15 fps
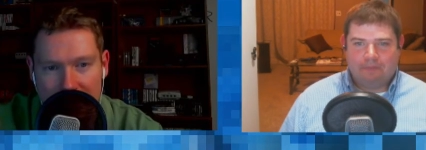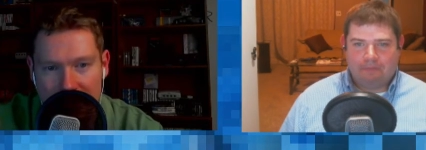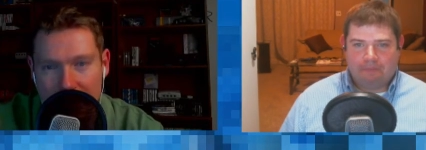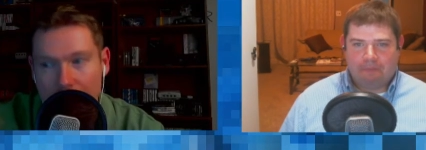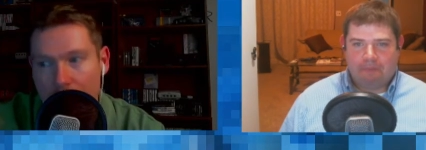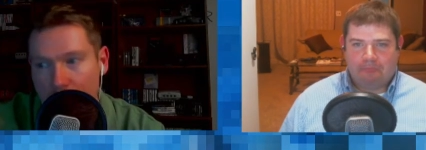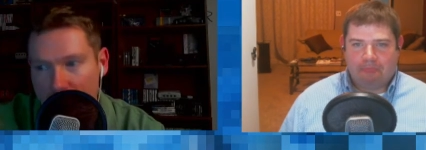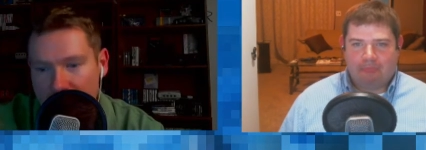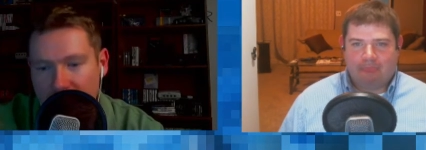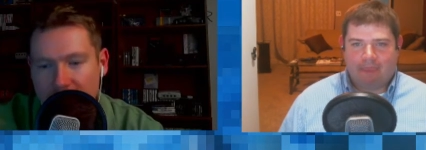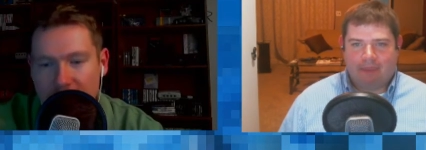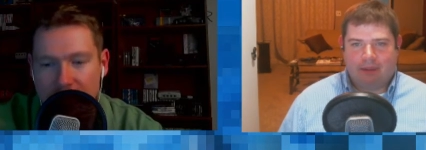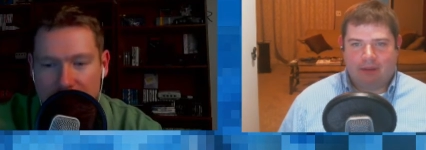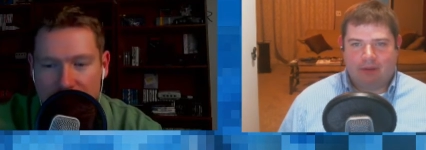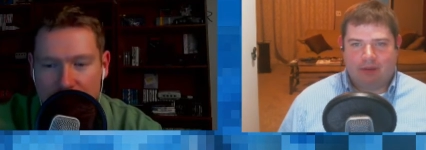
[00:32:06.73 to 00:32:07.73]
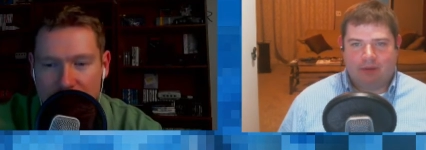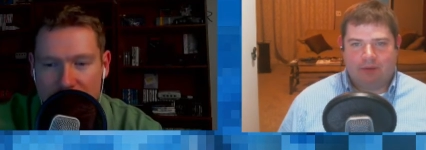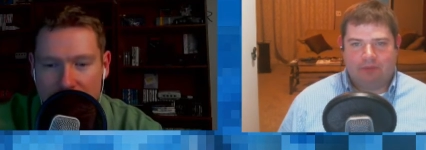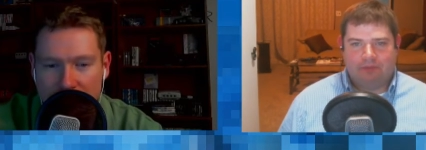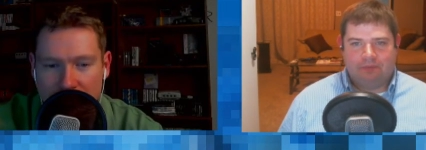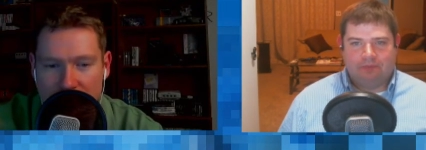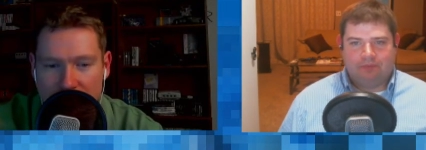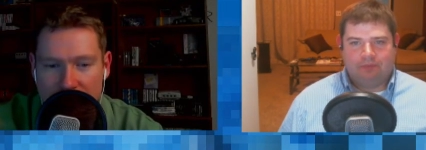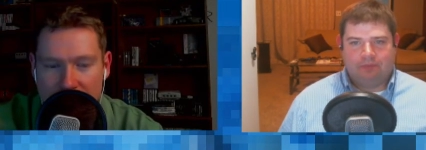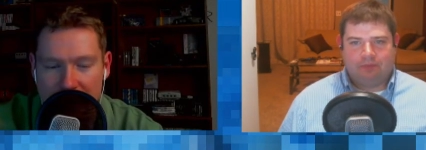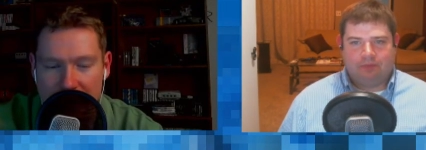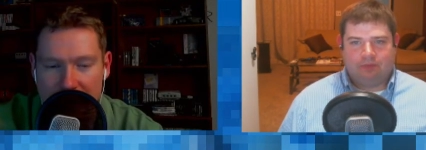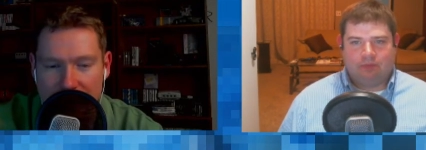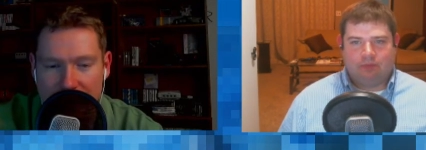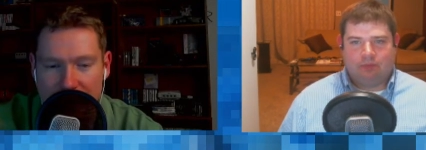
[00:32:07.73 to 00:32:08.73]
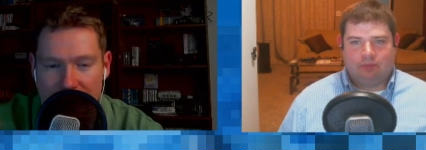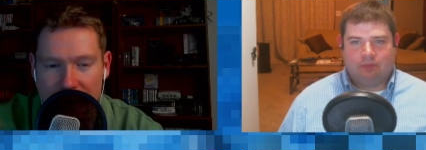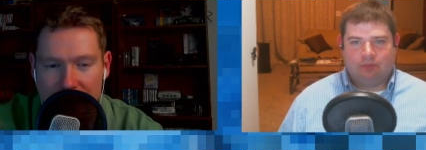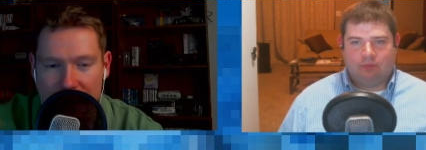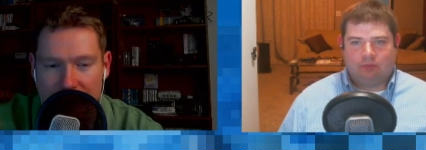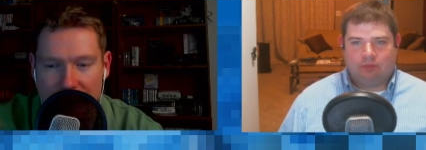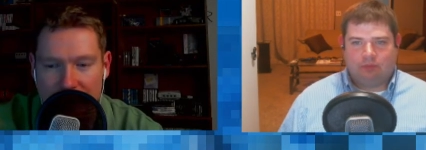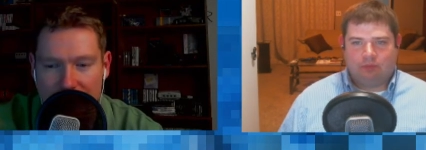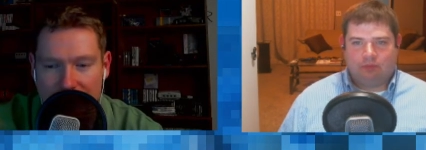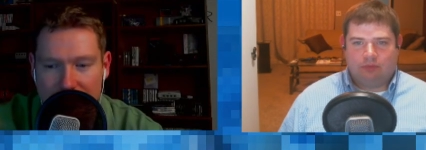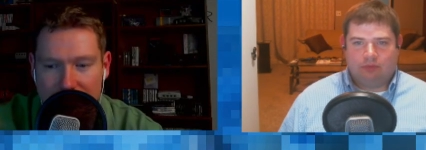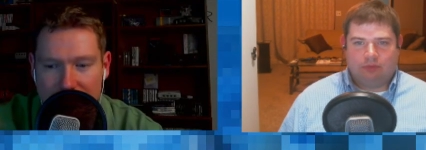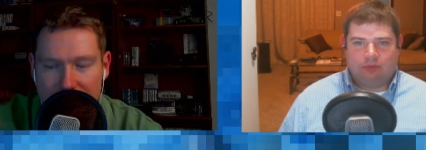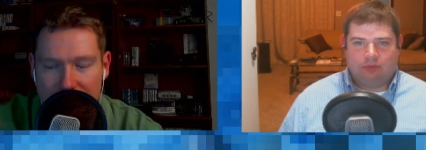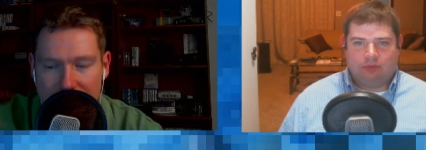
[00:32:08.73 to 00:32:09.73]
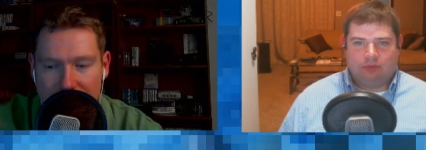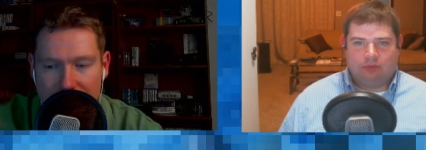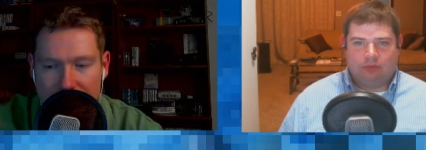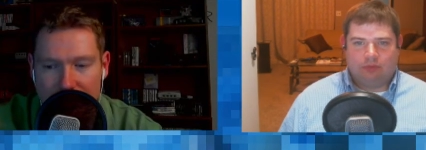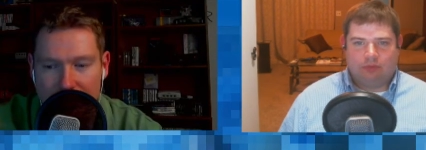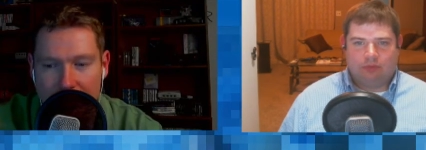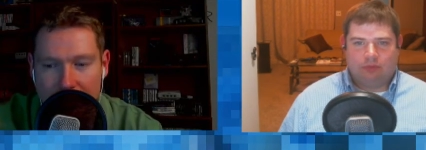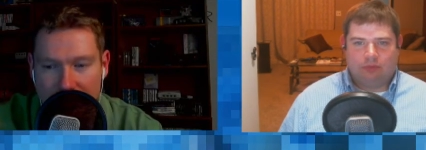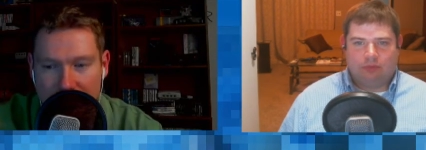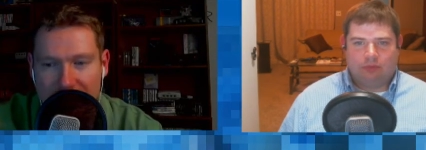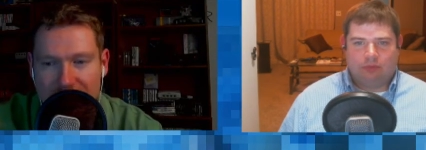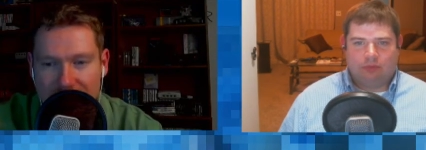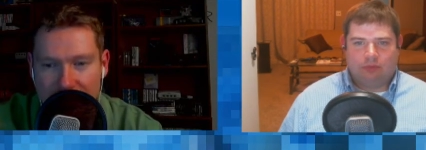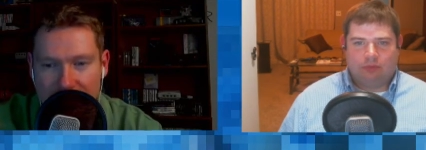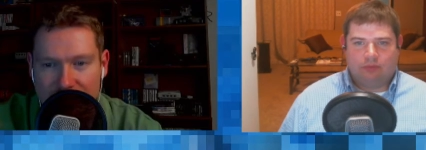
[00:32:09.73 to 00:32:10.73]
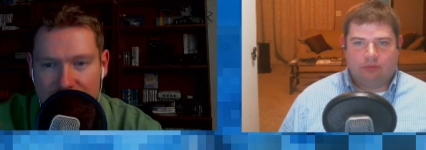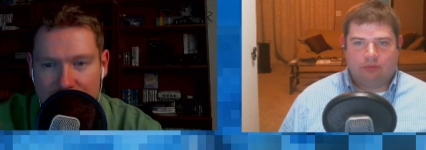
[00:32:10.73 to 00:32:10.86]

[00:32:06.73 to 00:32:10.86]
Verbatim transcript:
Speaker 1: And I wanted to play the Souls games really bad, but I couldn't play Demon Souls